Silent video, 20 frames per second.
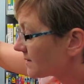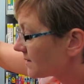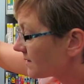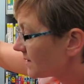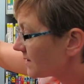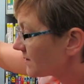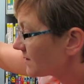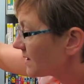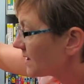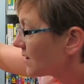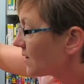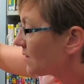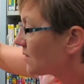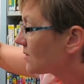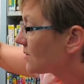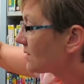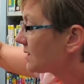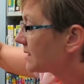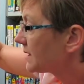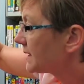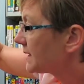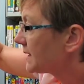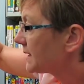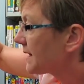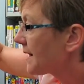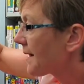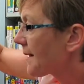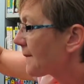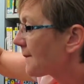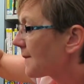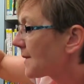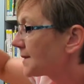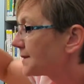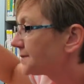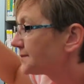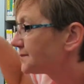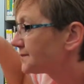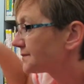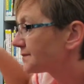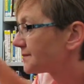Here they go, cleaning up.
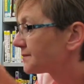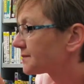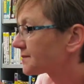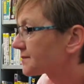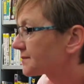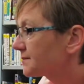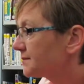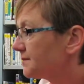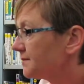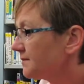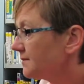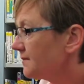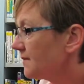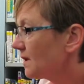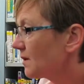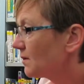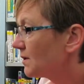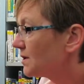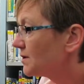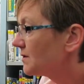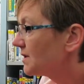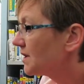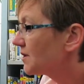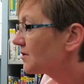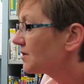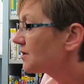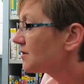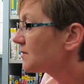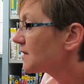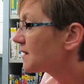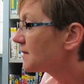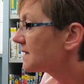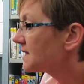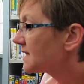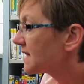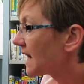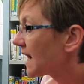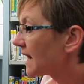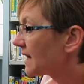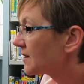When you hear your mom and
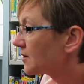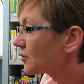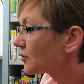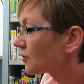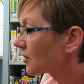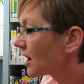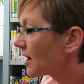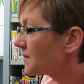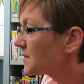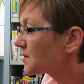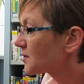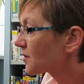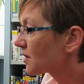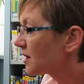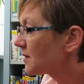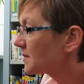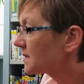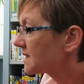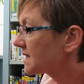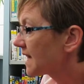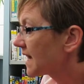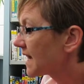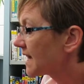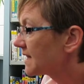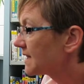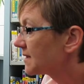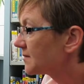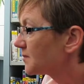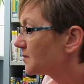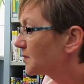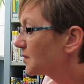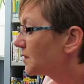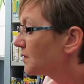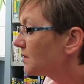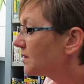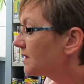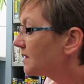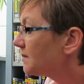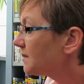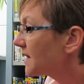dad, grab your grandpa's hand and pull
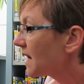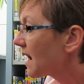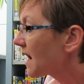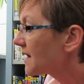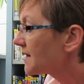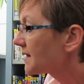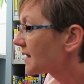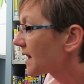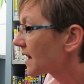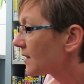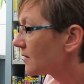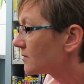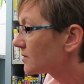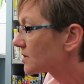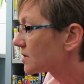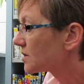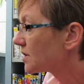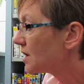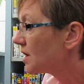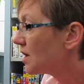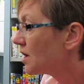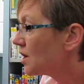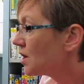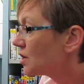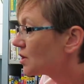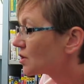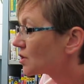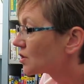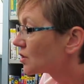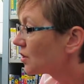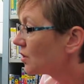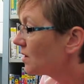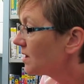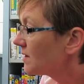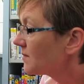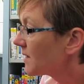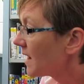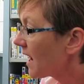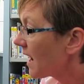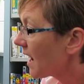him behind the couch. Show
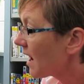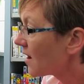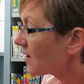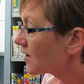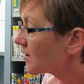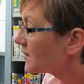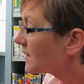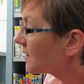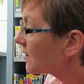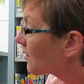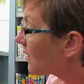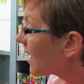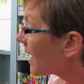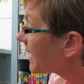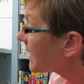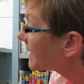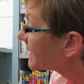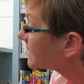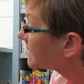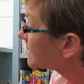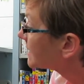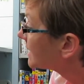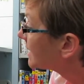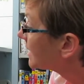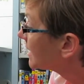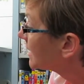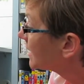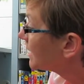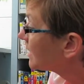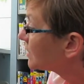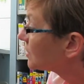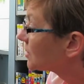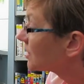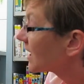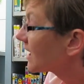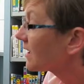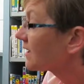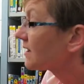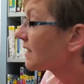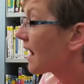him how to be quiet.
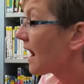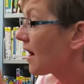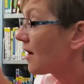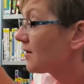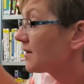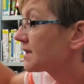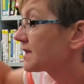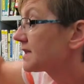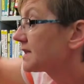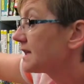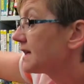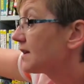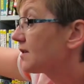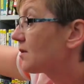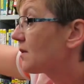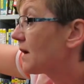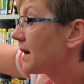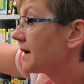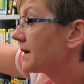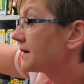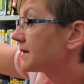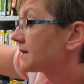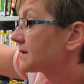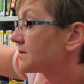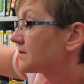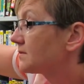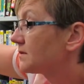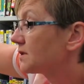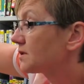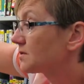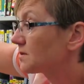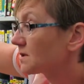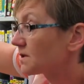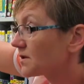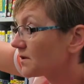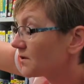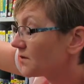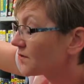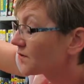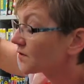Check how to stay quiet, which was
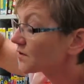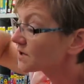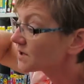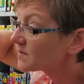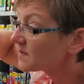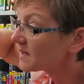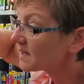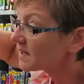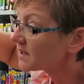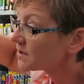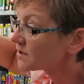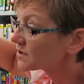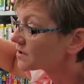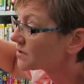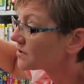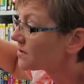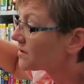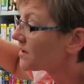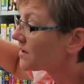on the first page.